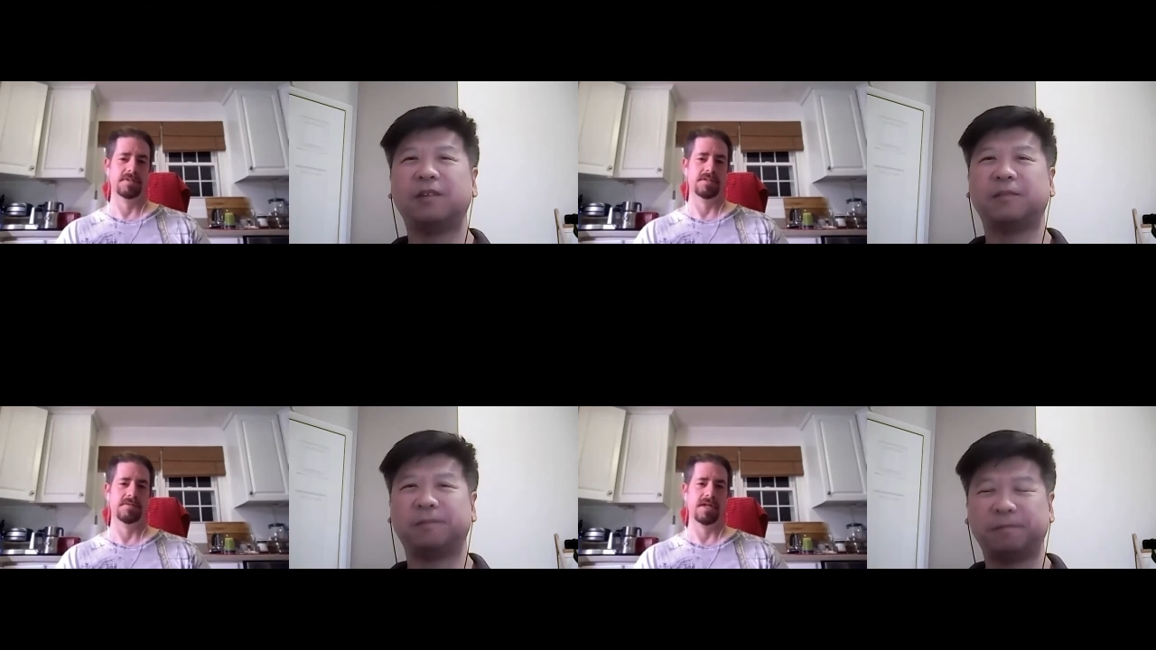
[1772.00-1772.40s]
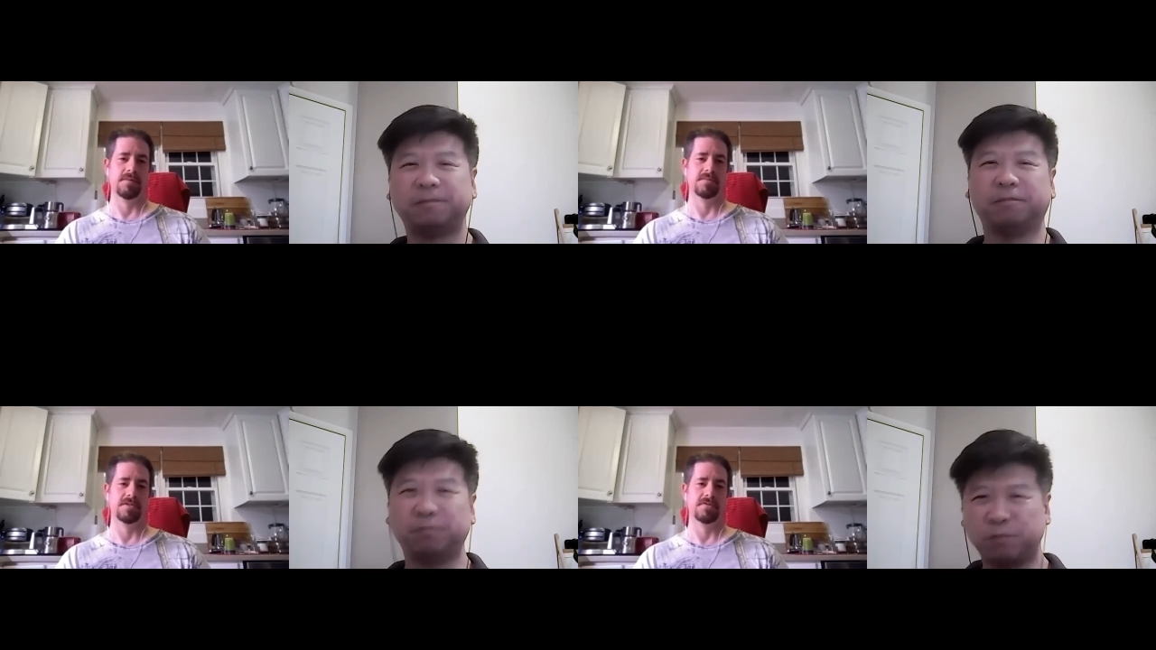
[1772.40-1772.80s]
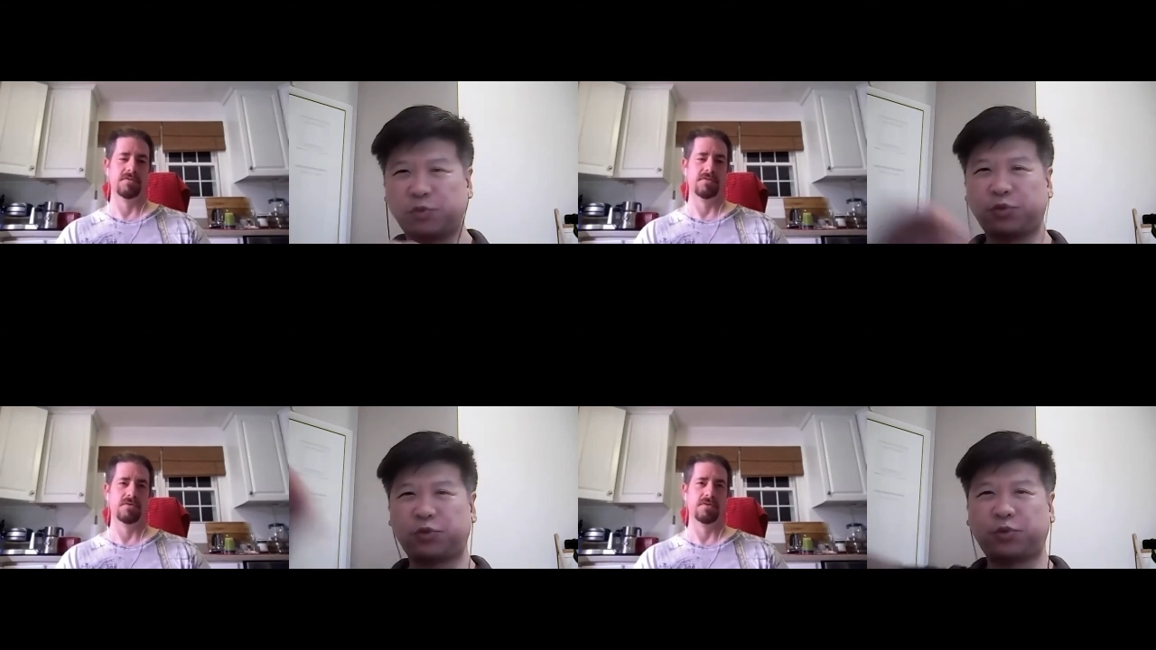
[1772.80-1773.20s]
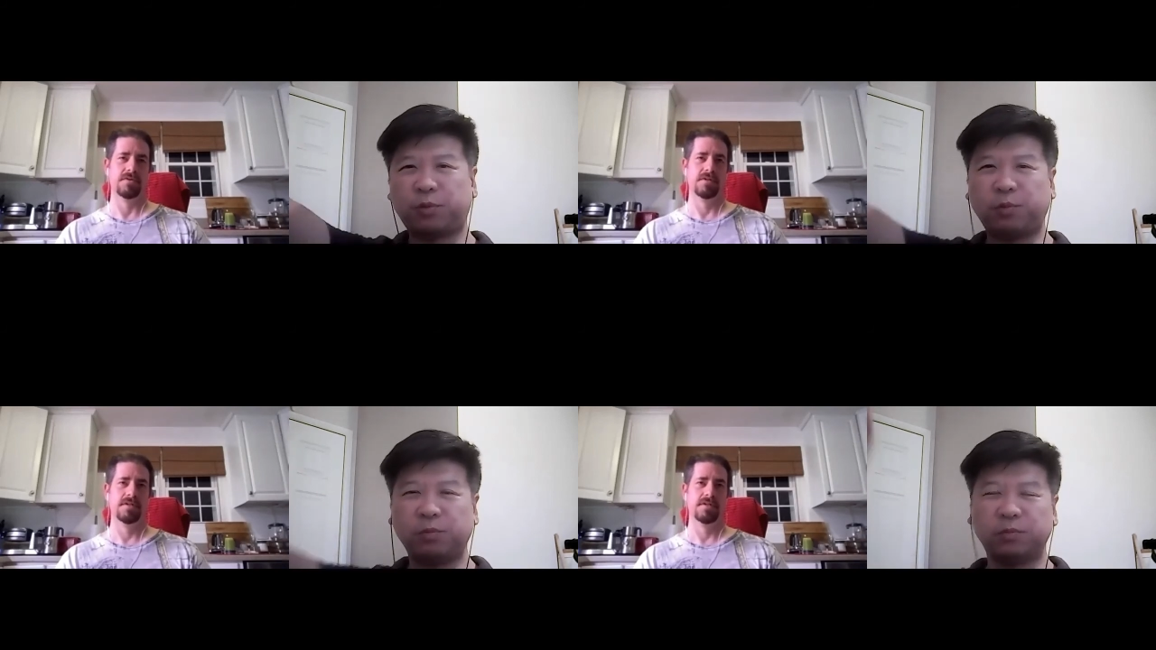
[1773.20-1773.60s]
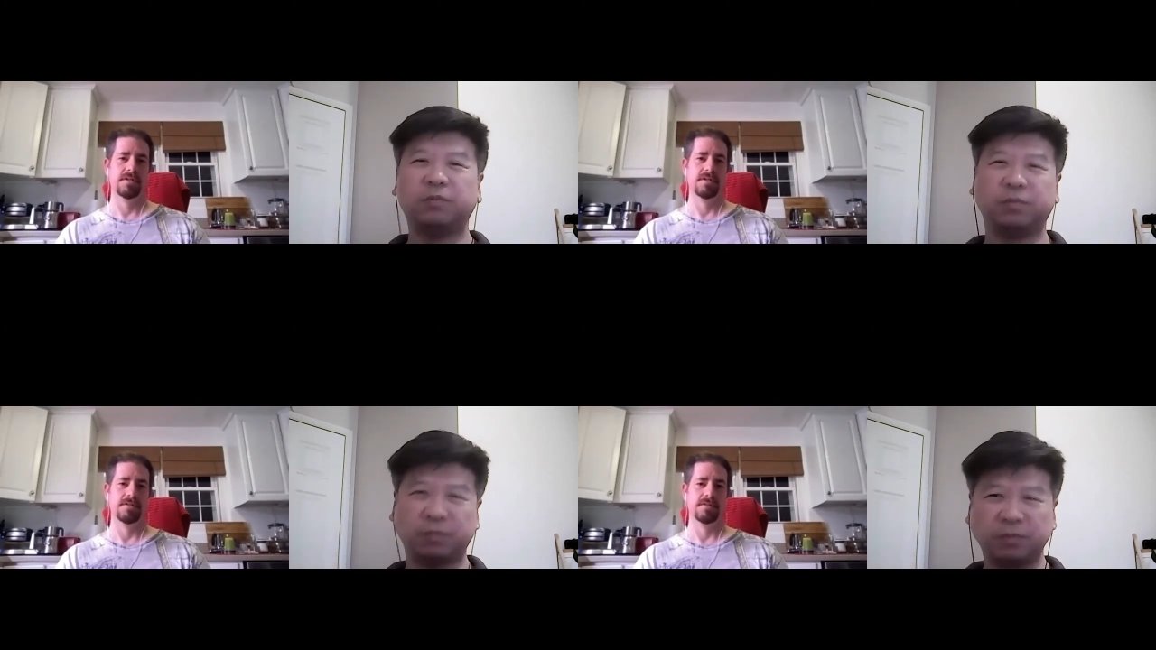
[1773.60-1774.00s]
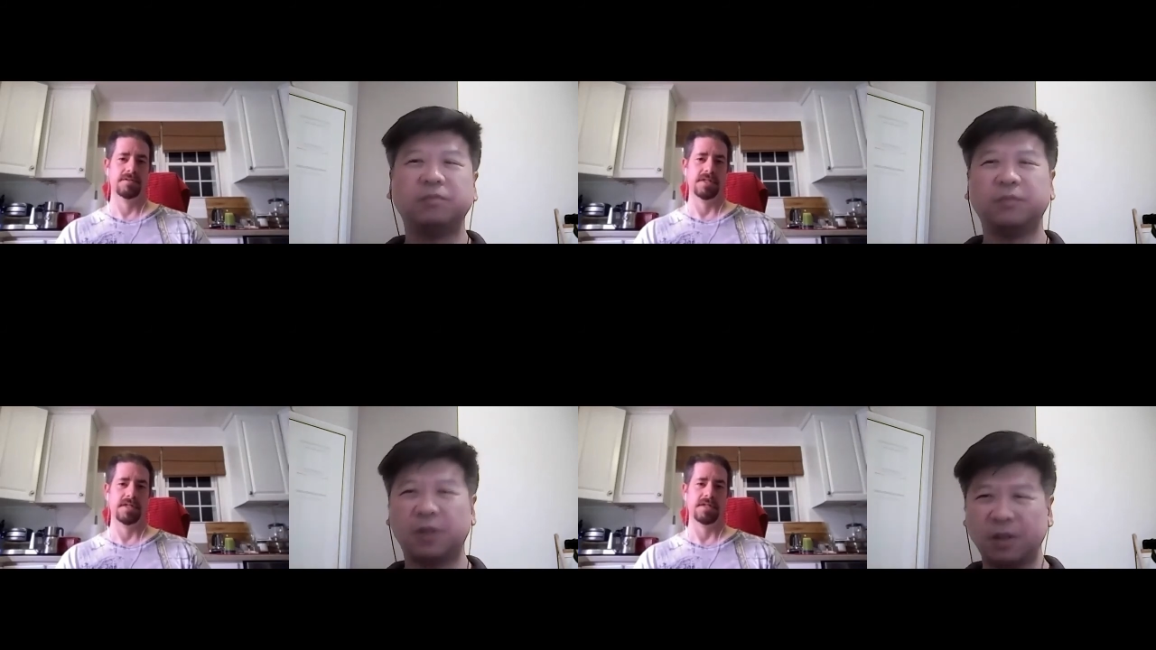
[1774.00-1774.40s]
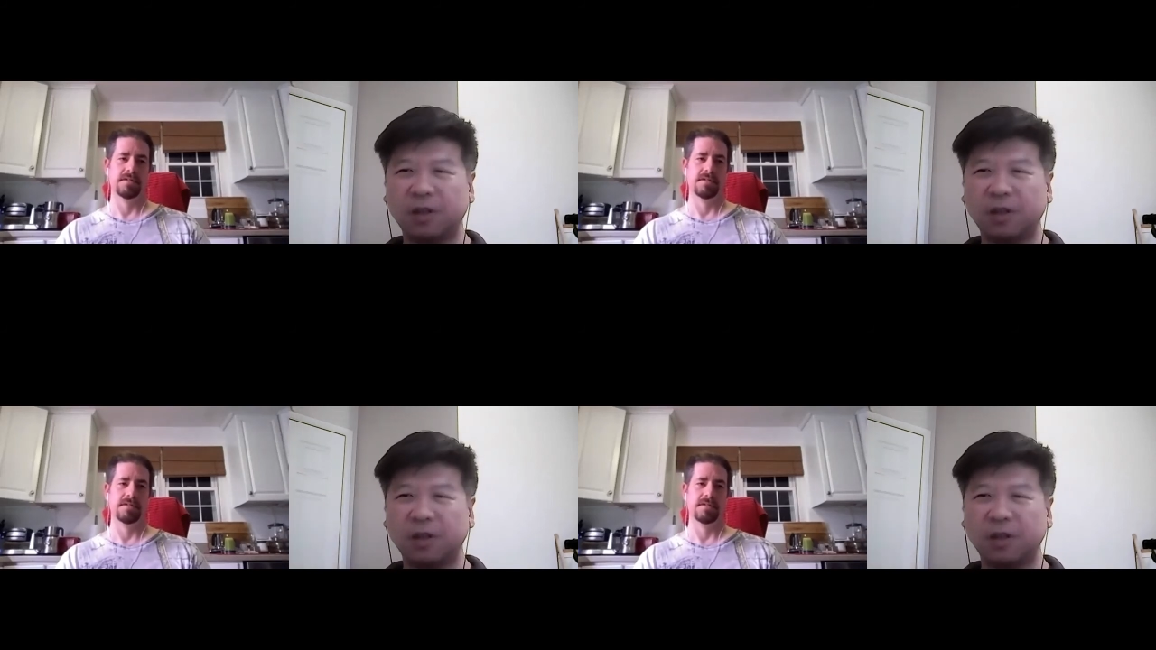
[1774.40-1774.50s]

Speaker 1: came to the fore. Yeah,